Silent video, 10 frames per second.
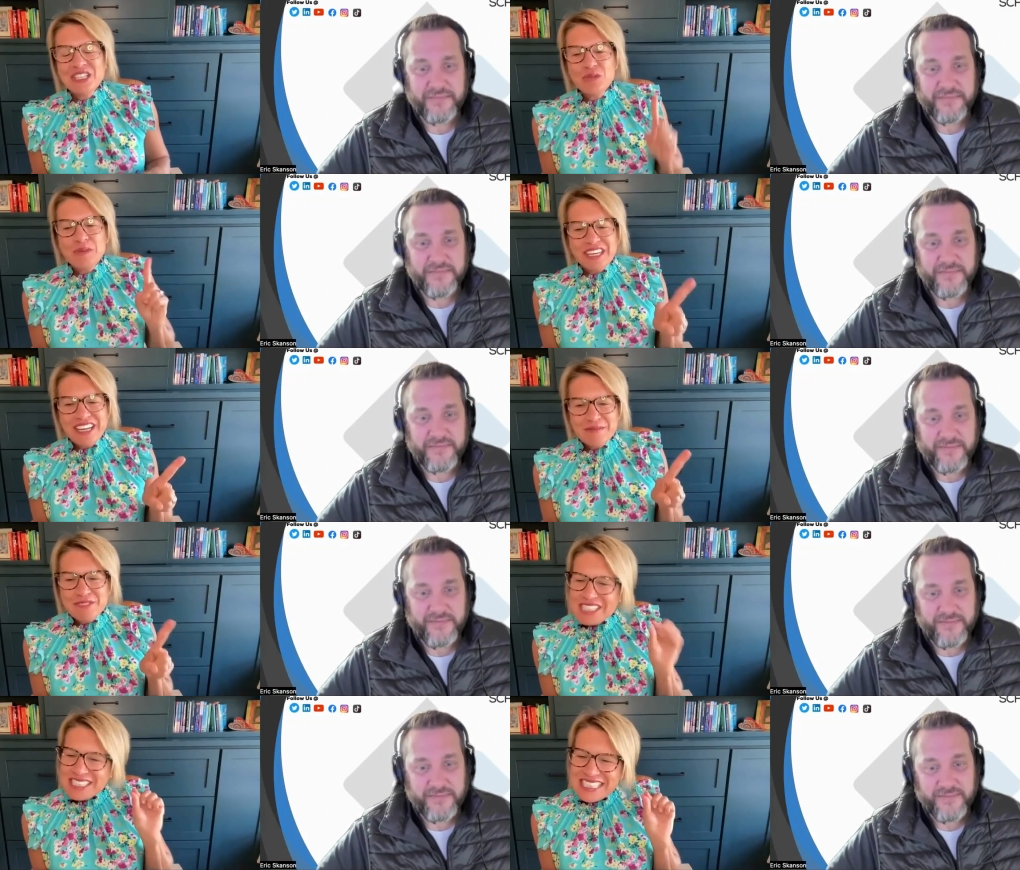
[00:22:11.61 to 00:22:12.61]
Speaker 1: you become
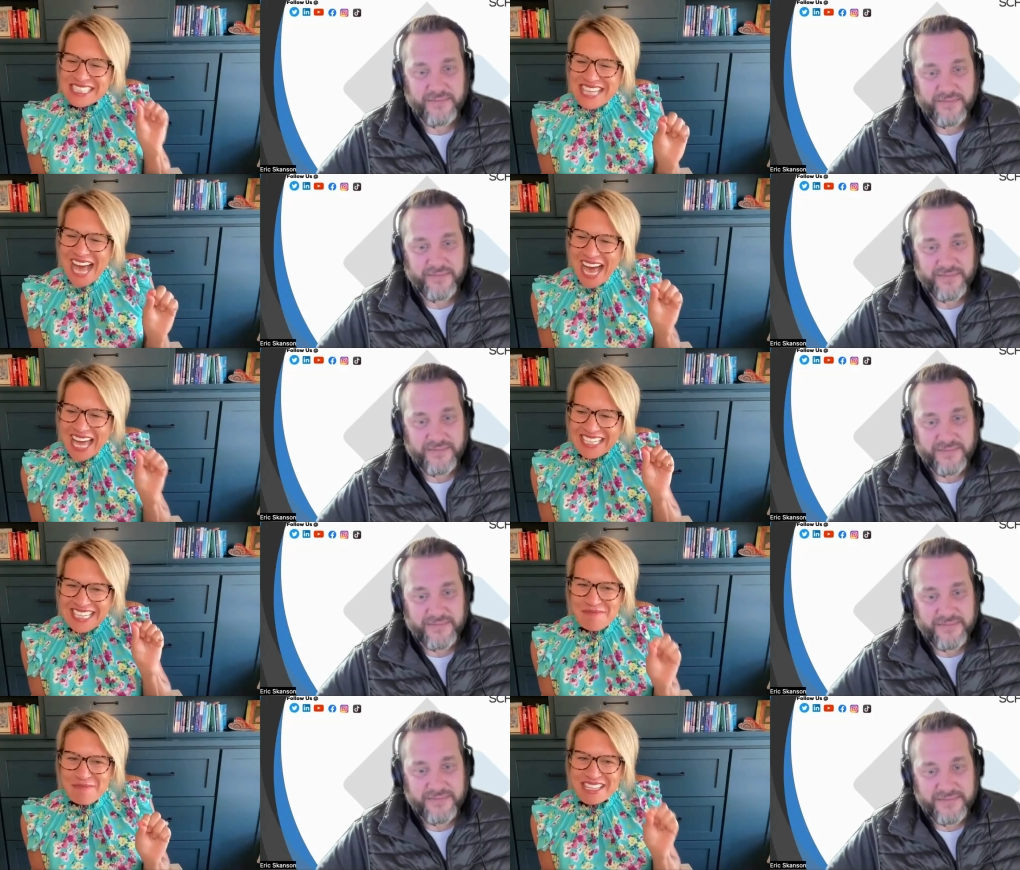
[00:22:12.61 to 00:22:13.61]
just a tiny
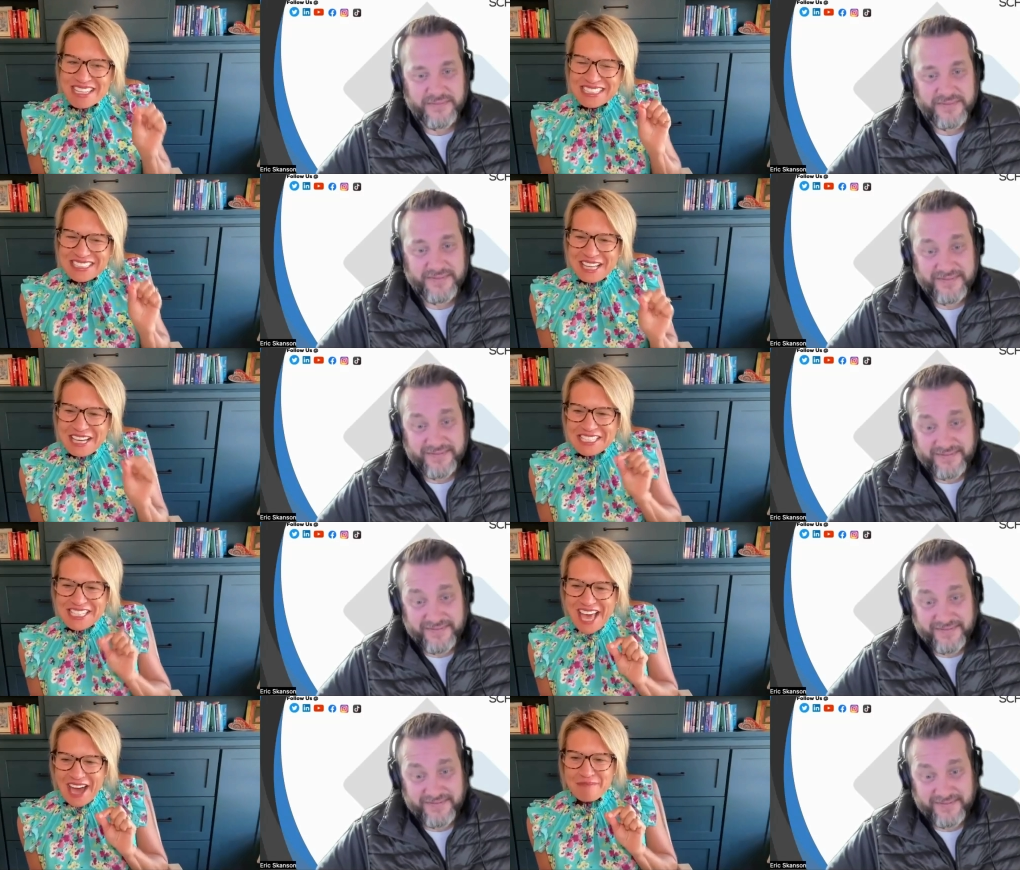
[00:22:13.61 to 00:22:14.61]
bit less
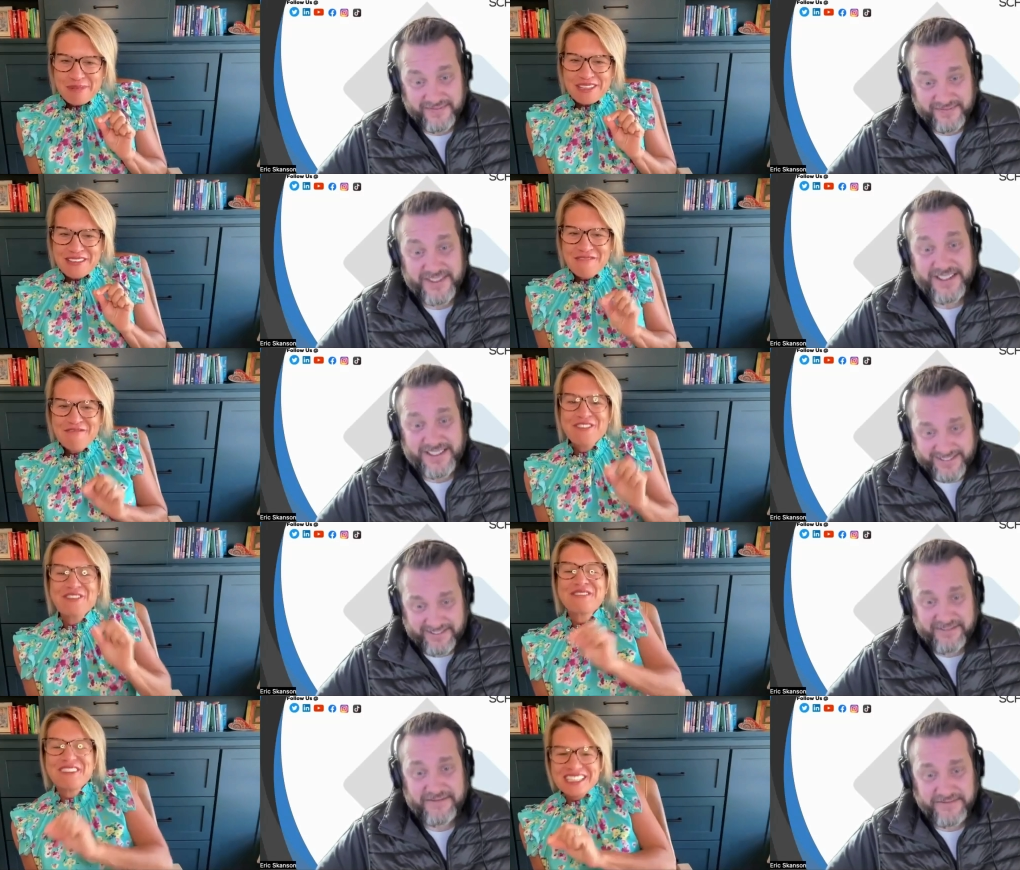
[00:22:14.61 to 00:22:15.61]
happy for
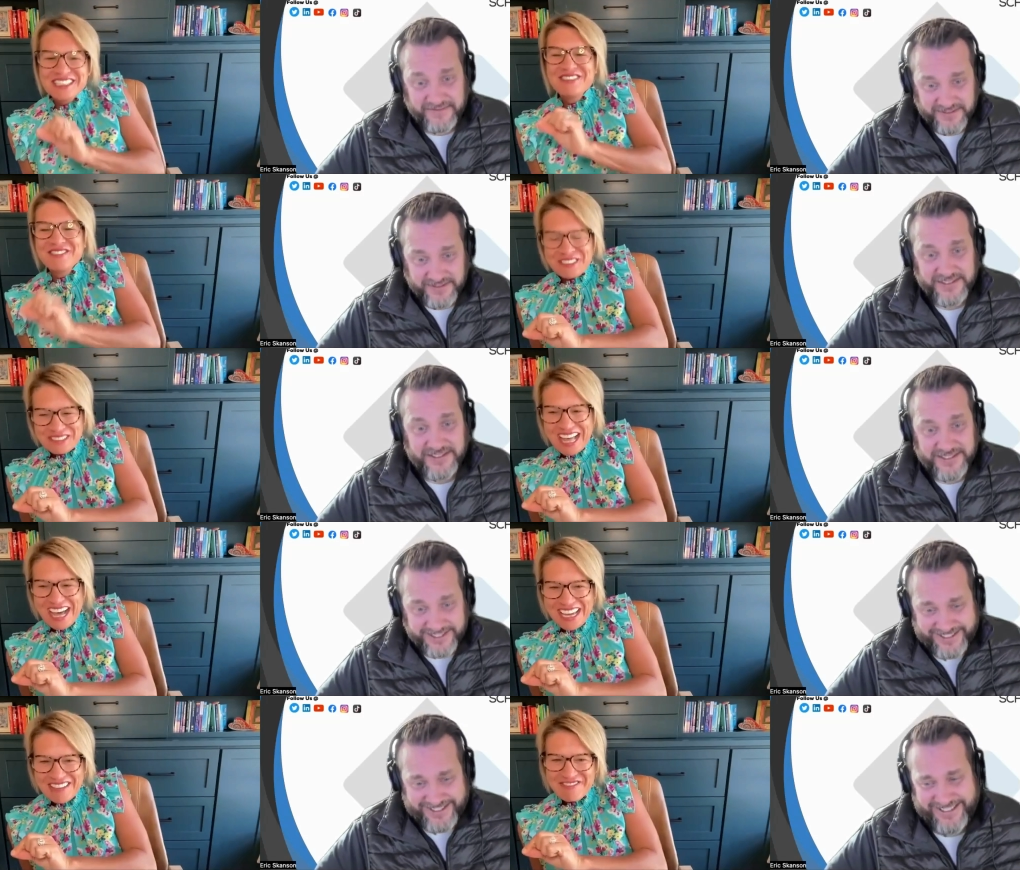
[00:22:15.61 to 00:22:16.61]
the rest of your life